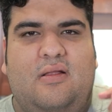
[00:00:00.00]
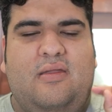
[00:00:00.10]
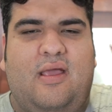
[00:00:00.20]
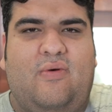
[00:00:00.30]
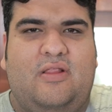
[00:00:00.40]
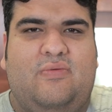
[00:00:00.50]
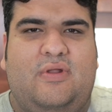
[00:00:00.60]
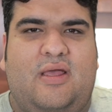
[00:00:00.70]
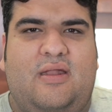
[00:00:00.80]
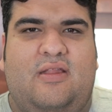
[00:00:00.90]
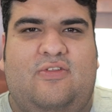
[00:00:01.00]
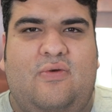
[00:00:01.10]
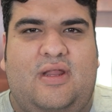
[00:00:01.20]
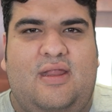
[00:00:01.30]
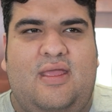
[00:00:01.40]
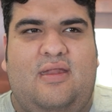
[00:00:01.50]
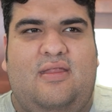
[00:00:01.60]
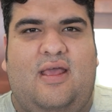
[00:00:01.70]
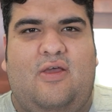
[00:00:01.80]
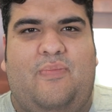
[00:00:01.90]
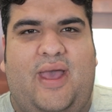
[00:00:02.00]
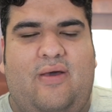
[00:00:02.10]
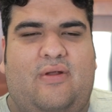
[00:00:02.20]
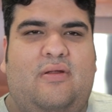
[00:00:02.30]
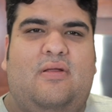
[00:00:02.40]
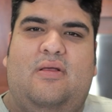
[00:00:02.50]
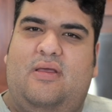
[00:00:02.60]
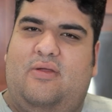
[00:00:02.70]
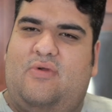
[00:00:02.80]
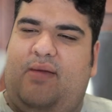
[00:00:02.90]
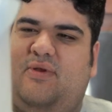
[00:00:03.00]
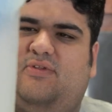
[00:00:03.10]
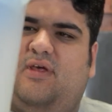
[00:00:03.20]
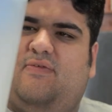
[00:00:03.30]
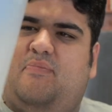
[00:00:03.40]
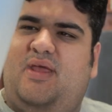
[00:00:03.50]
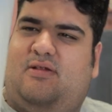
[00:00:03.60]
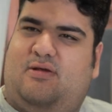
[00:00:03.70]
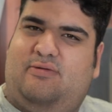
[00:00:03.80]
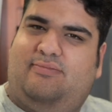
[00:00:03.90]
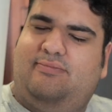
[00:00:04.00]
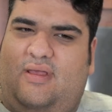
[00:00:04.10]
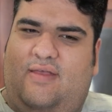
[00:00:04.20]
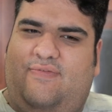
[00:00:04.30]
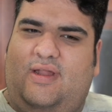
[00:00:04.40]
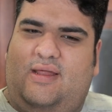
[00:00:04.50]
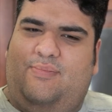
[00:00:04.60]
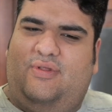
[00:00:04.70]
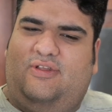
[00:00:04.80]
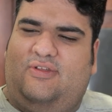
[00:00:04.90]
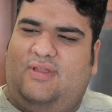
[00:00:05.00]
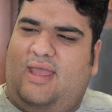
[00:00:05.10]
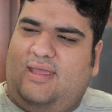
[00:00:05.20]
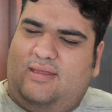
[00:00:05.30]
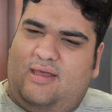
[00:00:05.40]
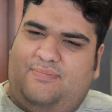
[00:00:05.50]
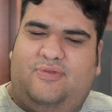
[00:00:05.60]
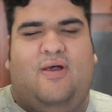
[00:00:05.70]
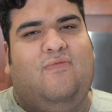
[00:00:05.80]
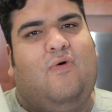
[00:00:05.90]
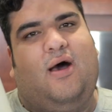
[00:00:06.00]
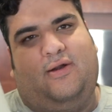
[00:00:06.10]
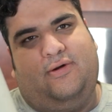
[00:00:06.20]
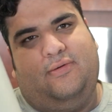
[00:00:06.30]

Now once we're done snorting in yellow powder, grab yourself a pitcher and fill it up with 6 to 8 cups of water.